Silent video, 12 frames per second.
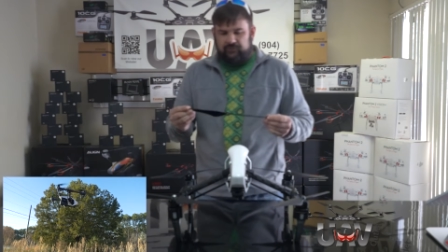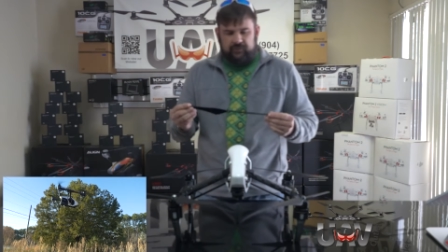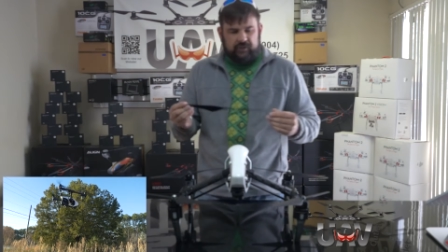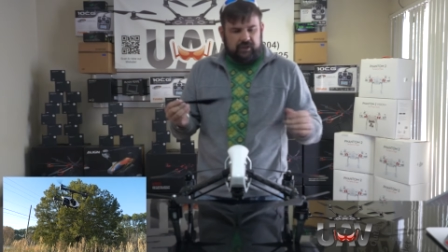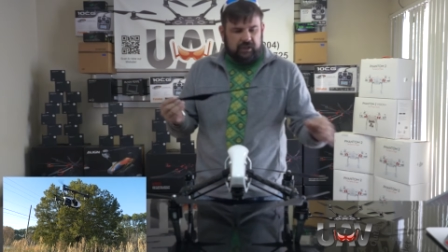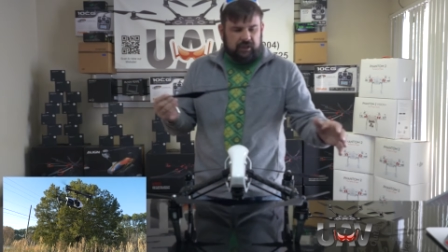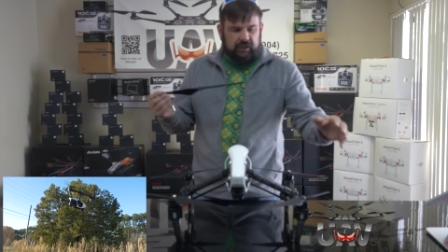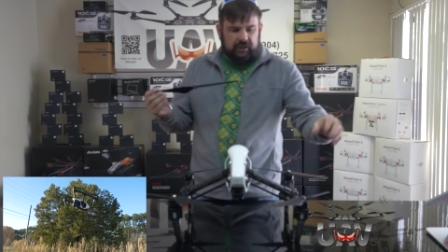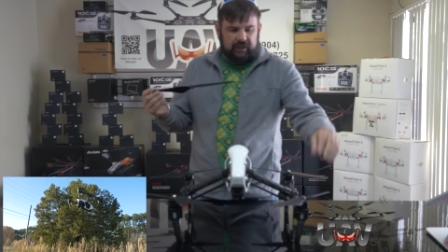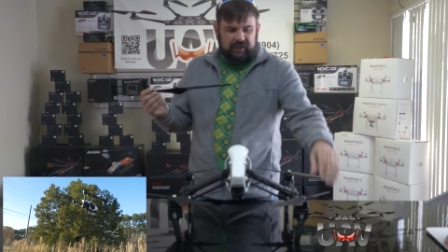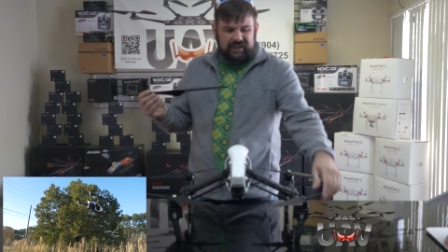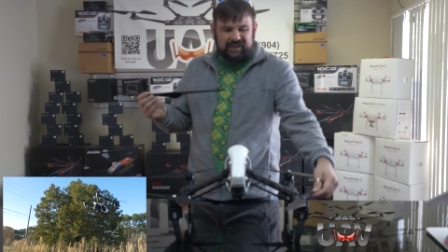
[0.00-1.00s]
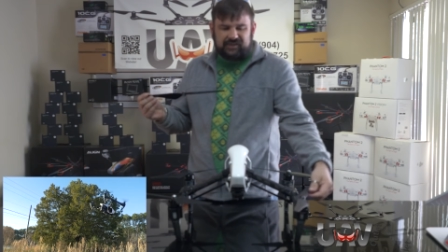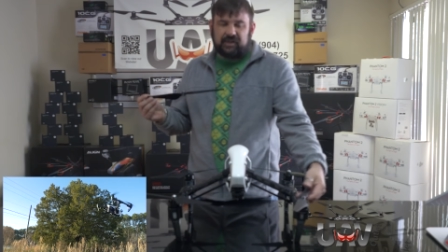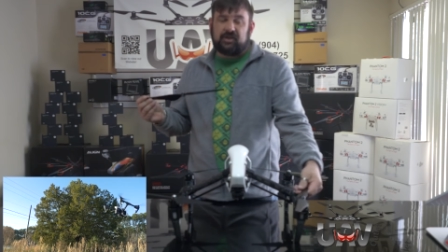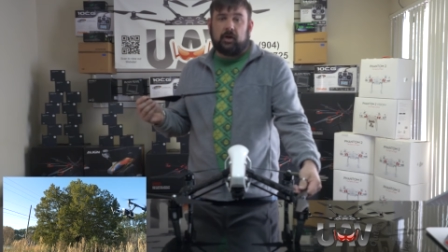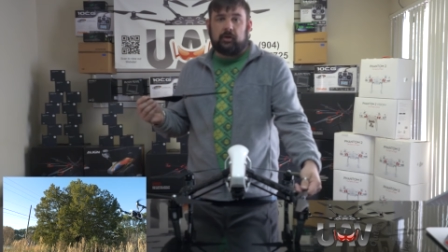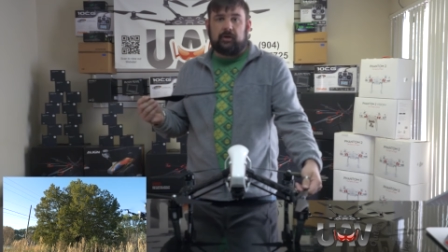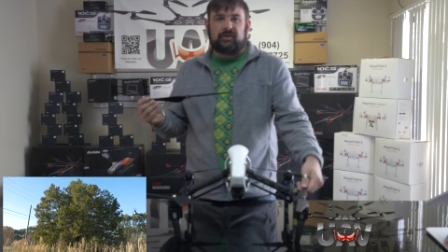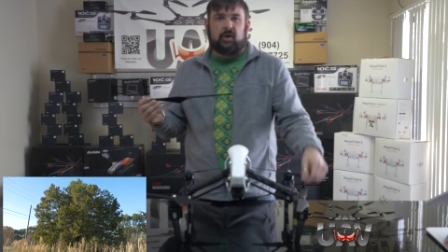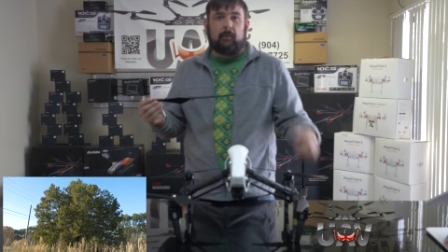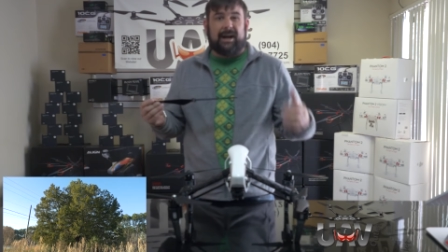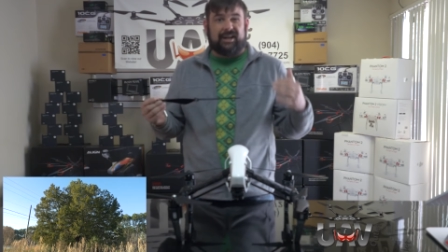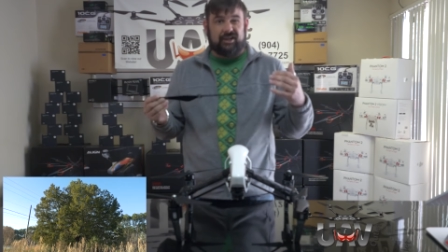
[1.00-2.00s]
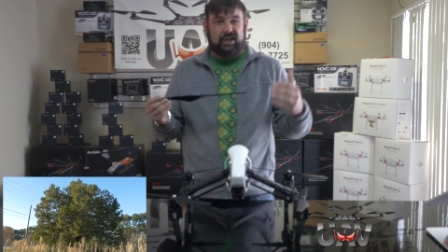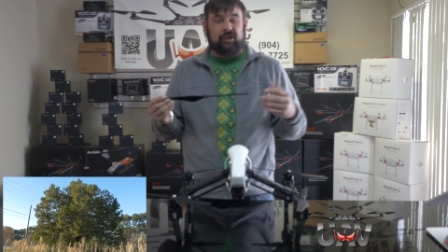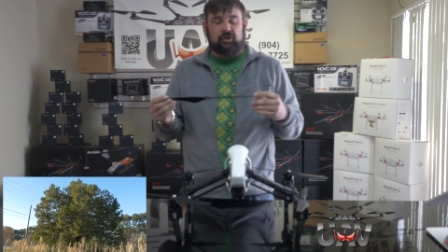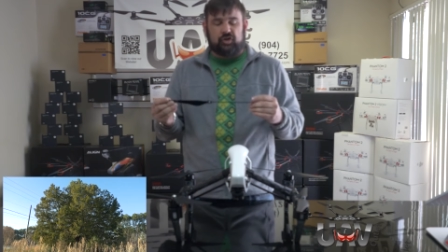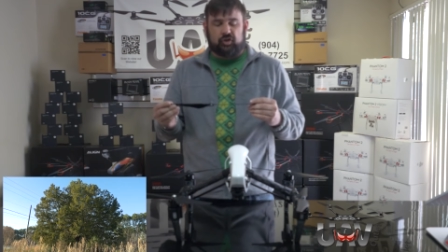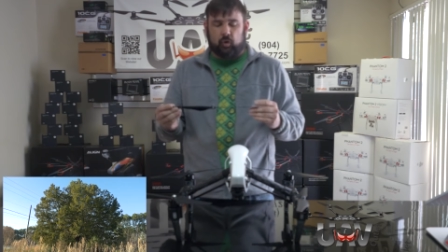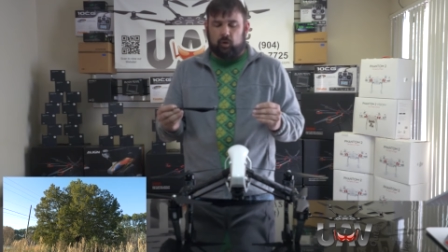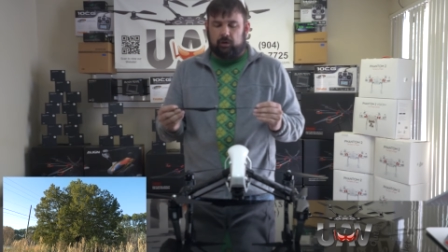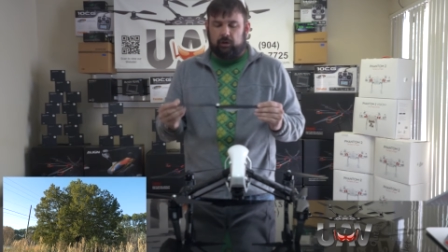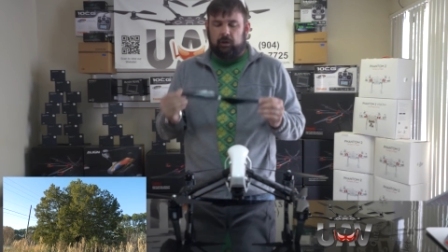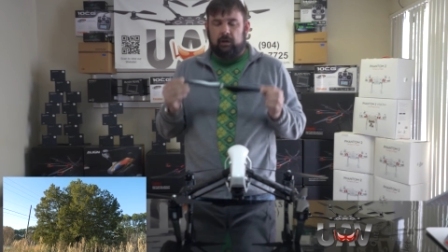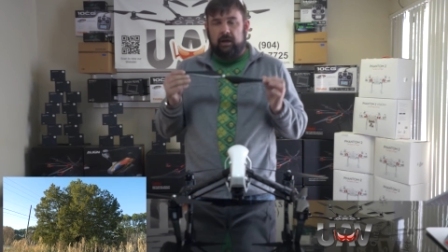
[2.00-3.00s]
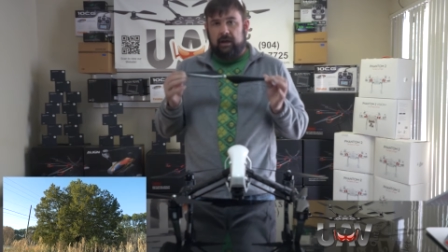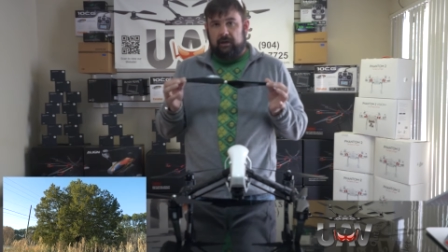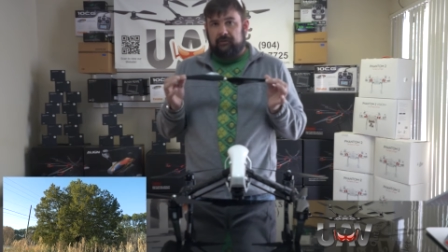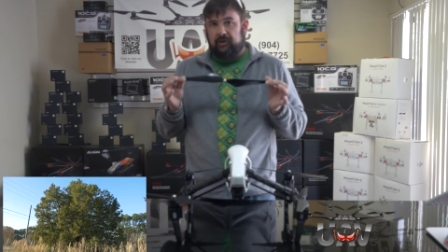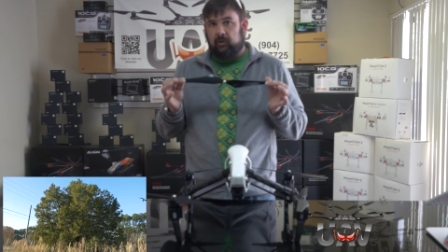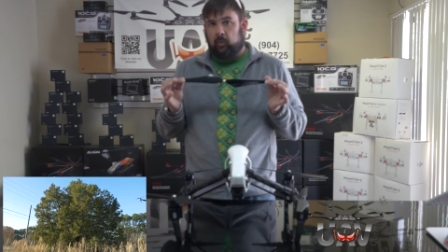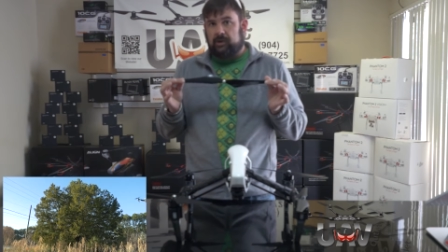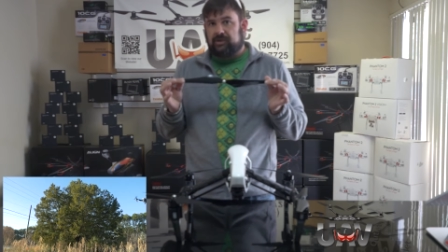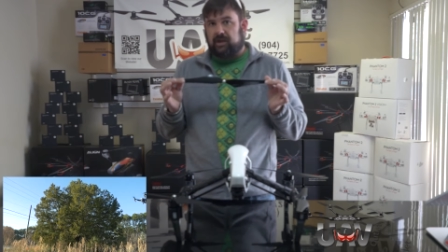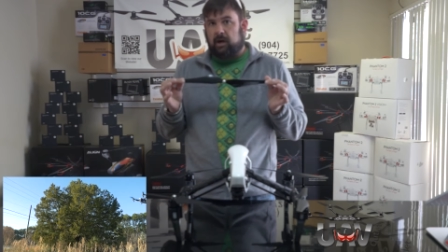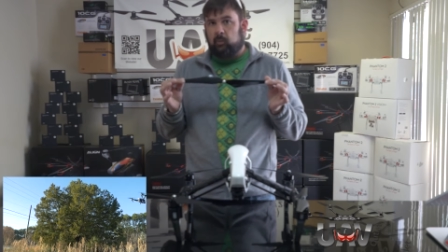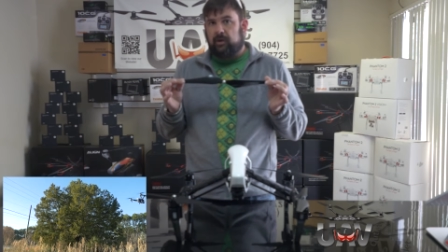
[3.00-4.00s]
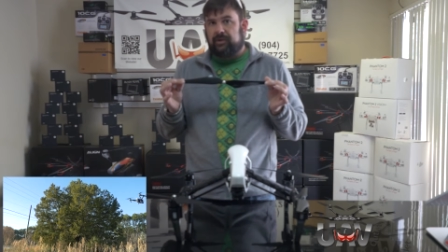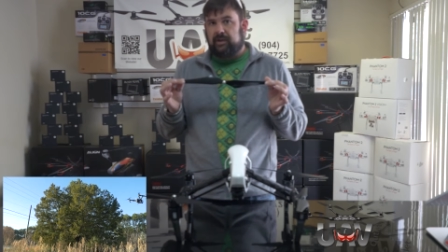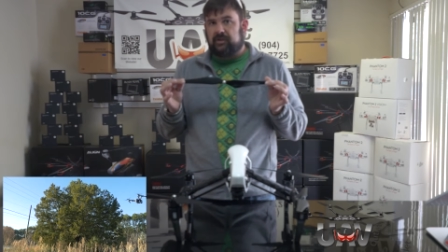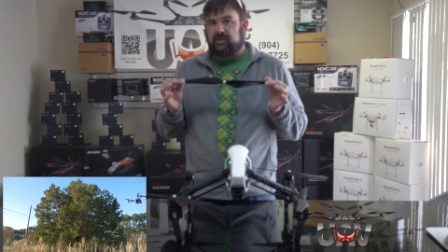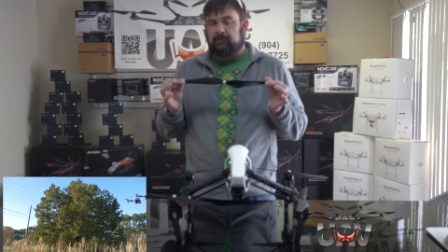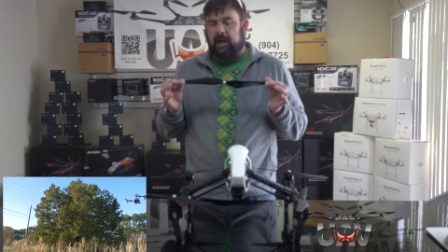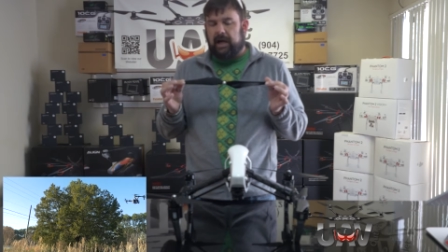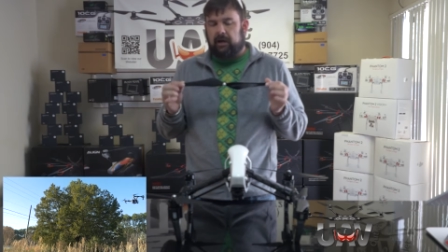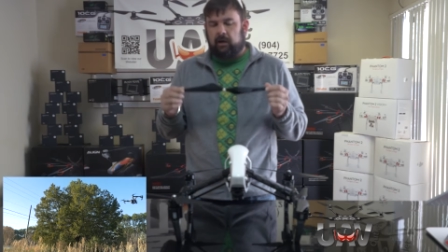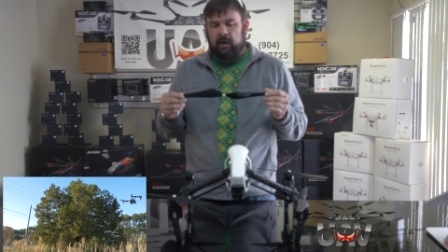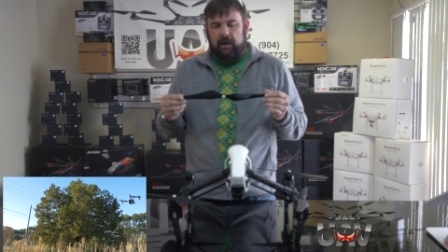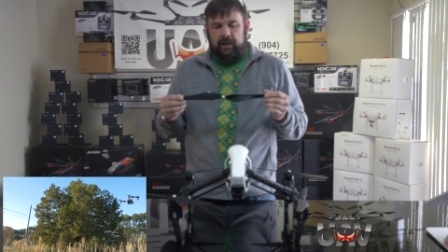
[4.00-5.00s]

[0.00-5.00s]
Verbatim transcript: The E600s are about an inch shorter than the ones that come with the Inspire.